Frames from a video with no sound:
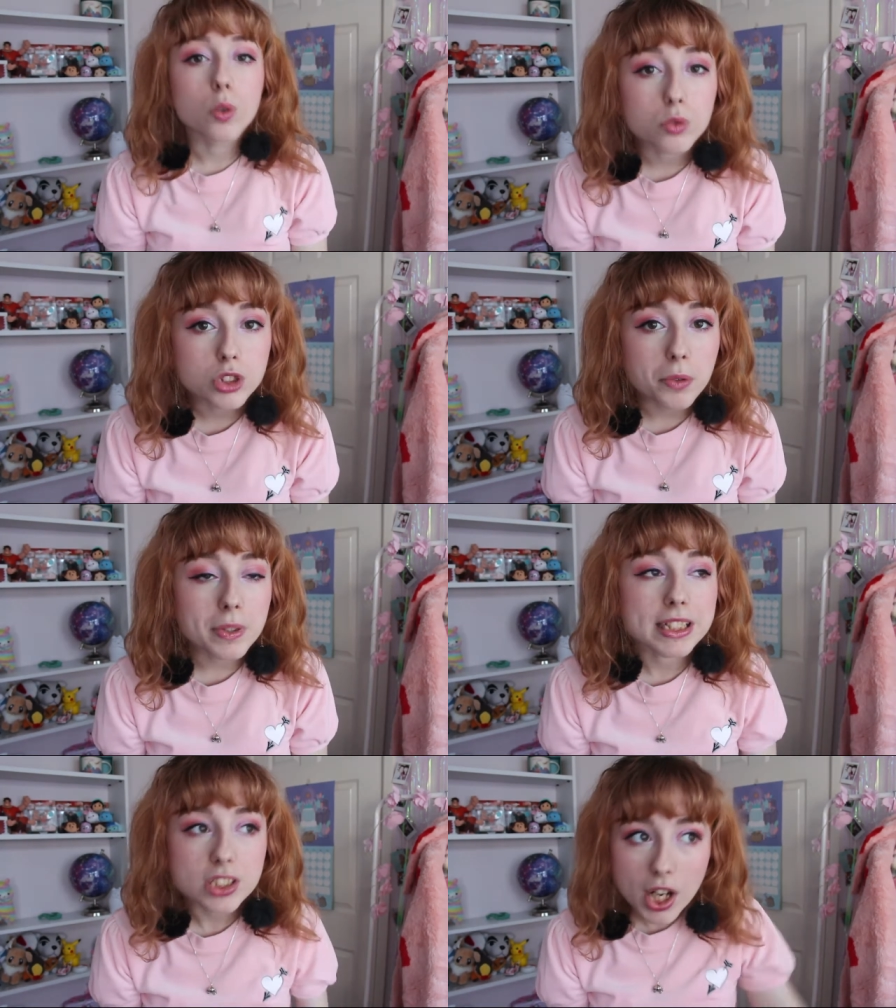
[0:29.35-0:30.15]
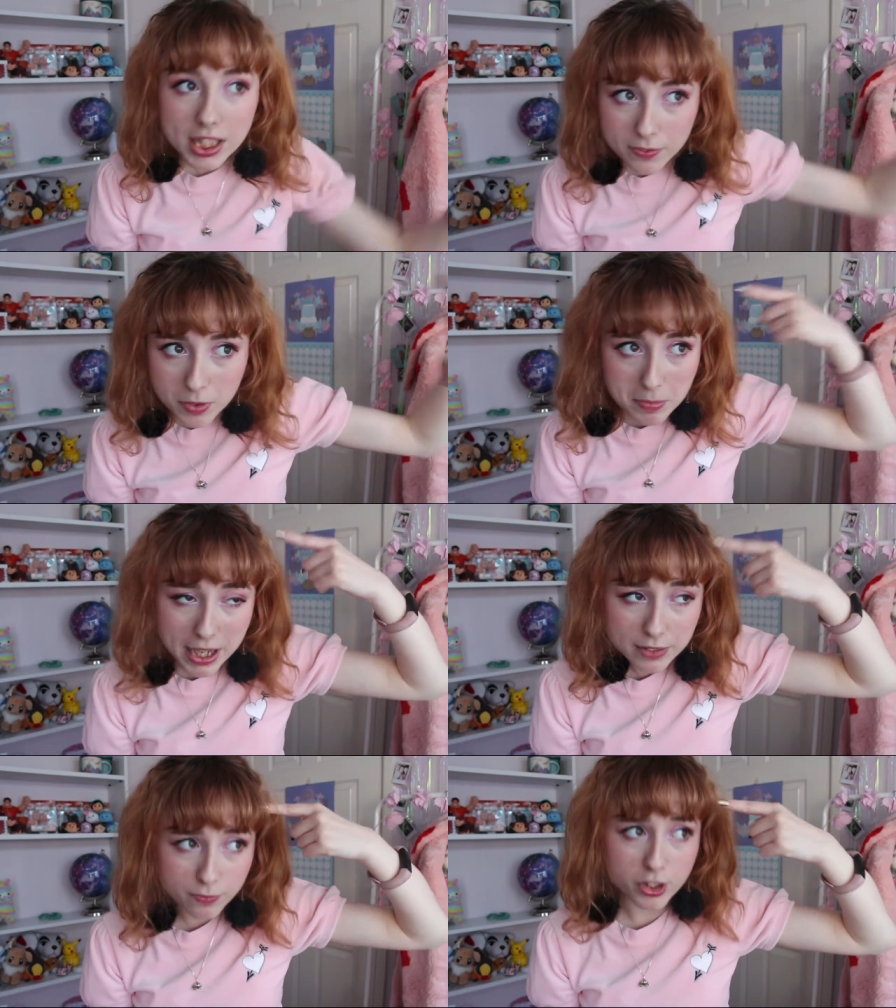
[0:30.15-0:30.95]
Also it's kind of a
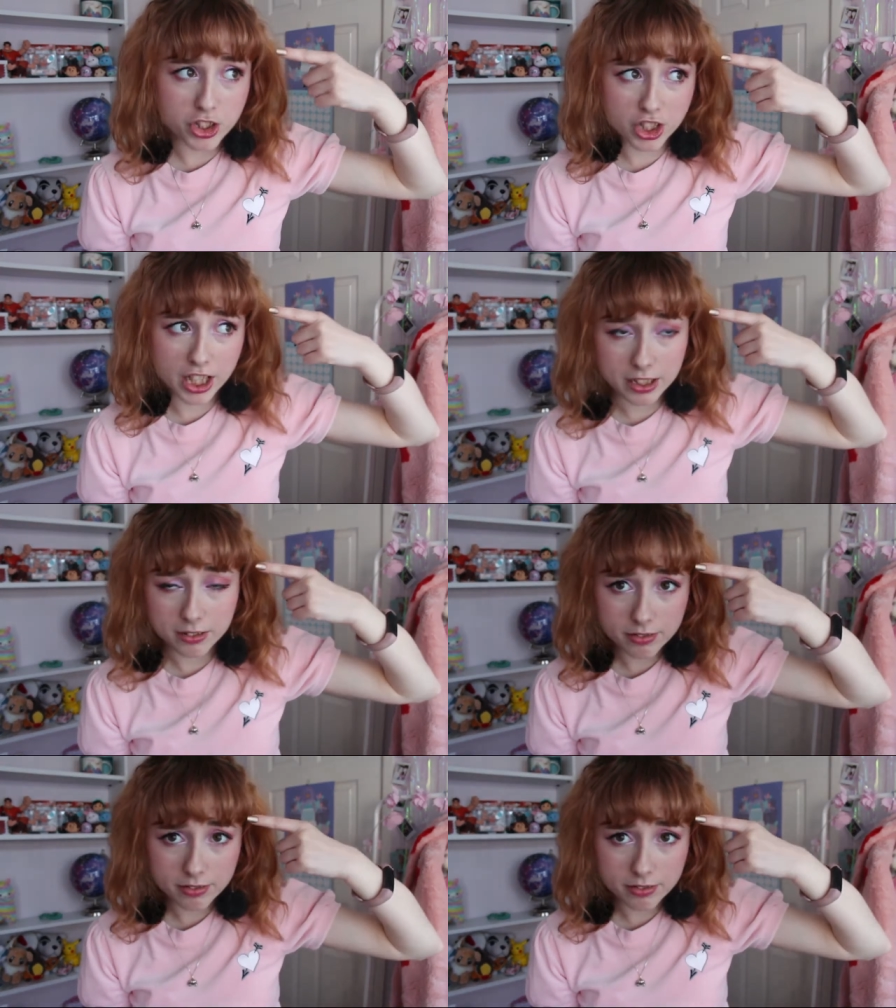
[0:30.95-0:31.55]
bad fringe day.